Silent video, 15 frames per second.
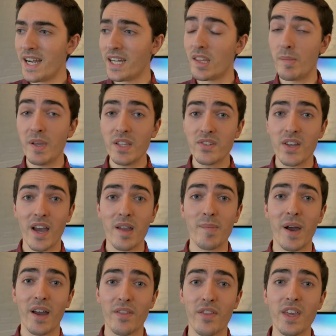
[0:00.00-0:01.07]
In the
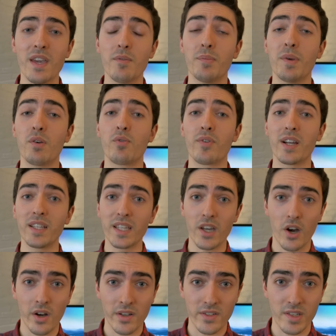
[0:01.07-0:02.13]
meantime, I think it would be really
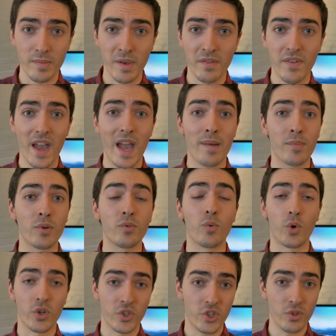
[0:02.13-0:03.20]
awesome if Apple
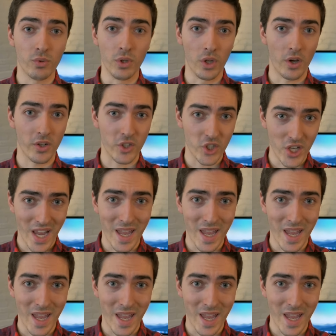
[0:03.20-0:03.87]
were to launch